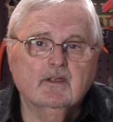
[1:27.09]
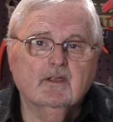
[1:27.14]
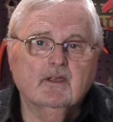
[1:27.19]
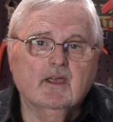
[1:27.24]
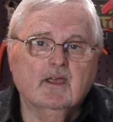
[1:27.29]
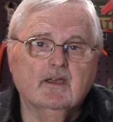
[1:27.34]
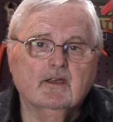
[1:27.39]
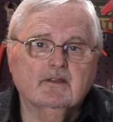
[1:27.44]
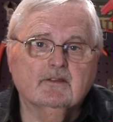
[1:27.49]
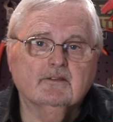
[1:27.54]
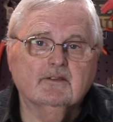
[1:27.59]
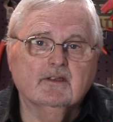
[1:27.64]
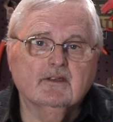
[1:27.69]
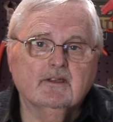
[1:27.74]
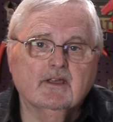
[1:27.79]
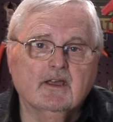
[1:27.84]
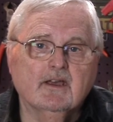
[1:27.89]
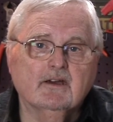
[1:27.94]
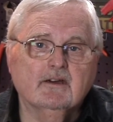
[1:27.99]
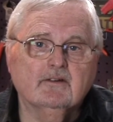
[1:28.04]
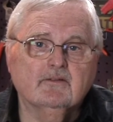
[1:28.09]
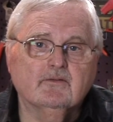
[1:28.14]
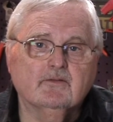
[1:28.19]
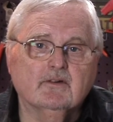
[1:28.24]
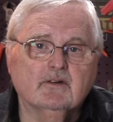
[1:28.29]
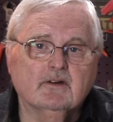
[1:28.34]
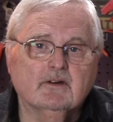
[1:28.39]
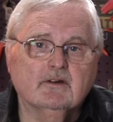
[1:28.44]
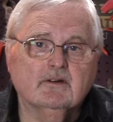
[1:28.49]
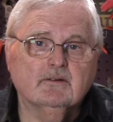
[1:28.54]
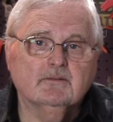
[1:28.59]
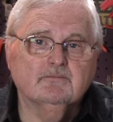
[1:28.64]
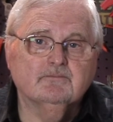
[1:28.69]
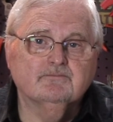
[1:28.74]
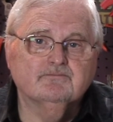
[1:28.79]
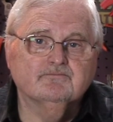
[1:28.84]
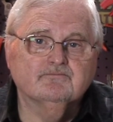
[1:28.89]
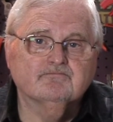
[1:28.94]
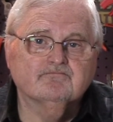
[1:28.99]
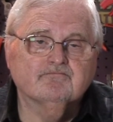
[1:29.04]
And they have
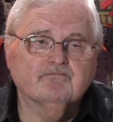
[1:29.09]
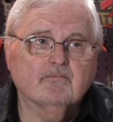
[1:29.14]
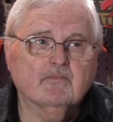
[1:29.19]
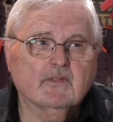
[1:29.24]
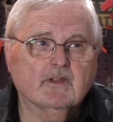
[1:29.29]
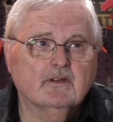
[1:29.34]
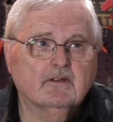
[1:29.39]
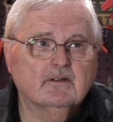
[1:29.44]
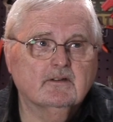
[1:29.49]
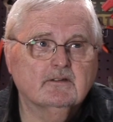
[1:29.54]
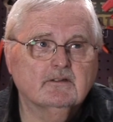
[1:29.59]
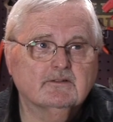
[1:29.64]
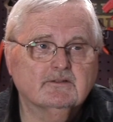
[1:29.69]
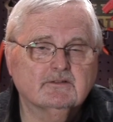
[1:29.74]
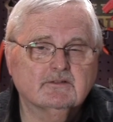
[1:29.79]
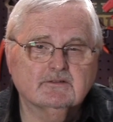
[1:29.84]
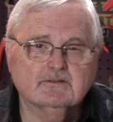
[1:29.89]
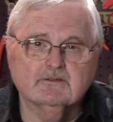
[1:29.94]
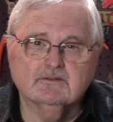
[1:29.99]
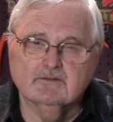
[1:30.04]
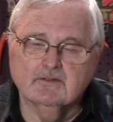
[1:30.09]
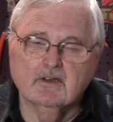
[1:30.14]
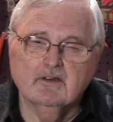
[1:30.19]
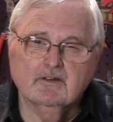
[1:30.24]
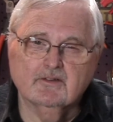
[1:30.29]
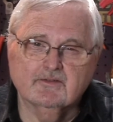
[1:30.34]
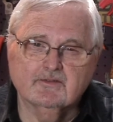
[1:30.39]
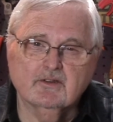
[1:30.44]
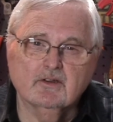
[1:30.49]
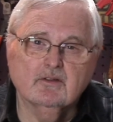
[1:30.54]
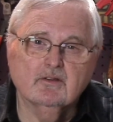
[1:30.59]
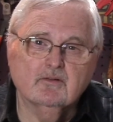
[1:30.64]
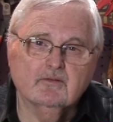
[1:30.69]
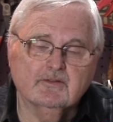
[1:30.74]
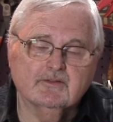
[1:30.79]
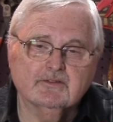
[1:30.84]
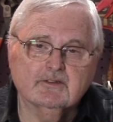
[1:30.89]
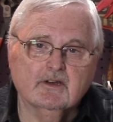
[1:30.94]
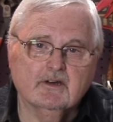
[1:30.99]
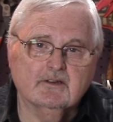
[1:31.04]
a
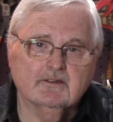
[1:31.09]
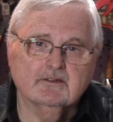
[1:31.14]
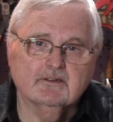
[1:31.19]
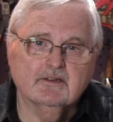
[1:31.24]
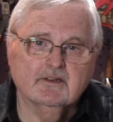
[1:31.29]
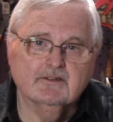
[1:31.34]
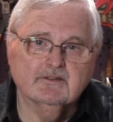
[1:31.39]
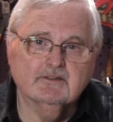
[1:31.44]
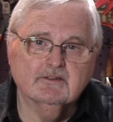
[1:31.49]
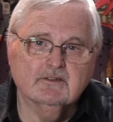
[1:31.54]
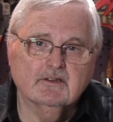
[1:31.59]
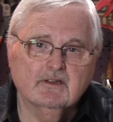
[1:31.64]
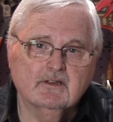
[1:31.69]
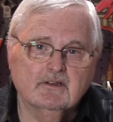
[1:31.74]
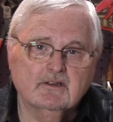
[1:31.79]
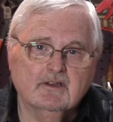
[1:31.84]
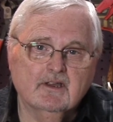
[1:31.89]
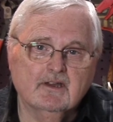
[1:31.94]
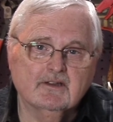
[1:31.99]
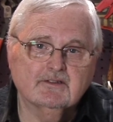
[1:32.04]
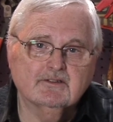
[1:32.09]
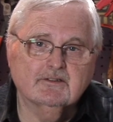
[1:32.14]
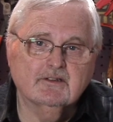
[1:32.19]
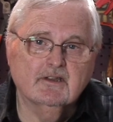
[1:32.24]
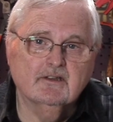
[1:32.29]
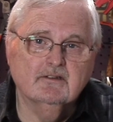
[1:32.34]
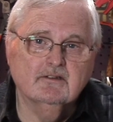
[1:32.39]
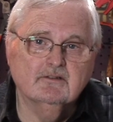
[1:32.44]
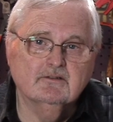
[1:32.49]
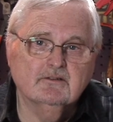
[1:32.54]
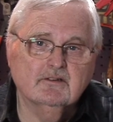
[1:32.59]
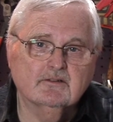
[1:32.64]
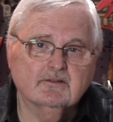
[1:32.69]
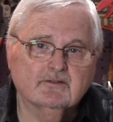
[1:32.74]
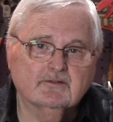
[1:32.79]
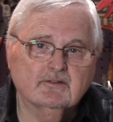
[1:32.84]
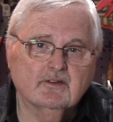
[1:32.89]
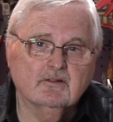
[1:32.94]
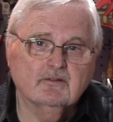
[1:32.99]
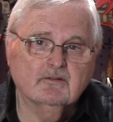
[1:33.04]
soloist contest, outstanding young
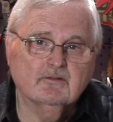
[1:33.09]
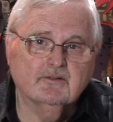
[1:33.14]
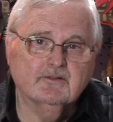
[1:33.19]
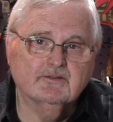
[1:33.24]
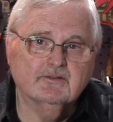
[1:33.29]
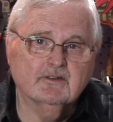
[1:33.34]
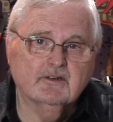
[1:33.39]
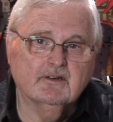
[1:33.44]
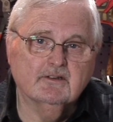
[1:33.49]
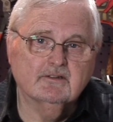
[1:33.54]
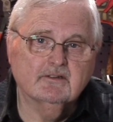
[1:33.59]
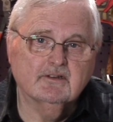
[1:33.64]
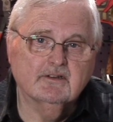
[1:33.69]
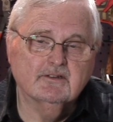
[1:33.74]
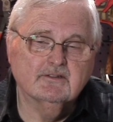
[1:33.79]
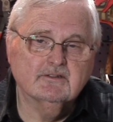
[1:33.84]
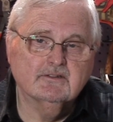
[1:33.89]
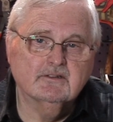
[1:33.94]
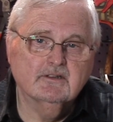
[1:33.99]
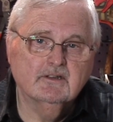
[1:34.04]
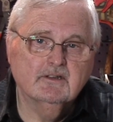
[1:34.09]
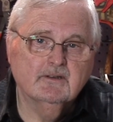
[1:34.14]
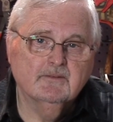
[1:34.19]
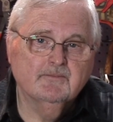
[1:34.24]
soloist contest,